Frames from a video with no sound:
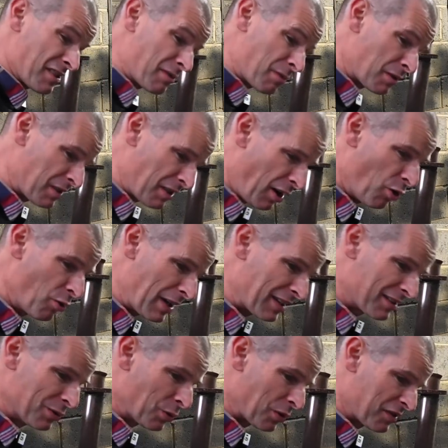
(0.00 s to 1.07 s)
This was, whole
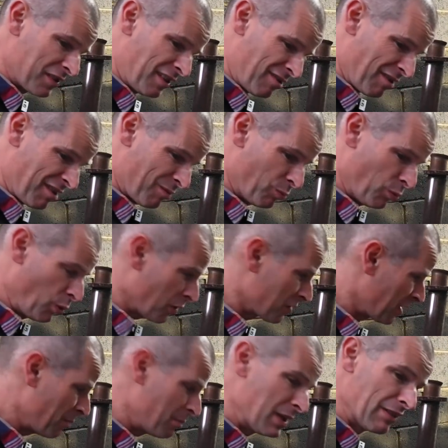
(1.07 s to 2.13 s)
exhaust situation was
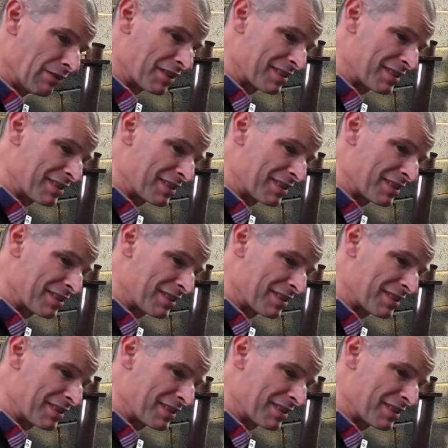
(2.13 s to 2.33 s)
a bit of a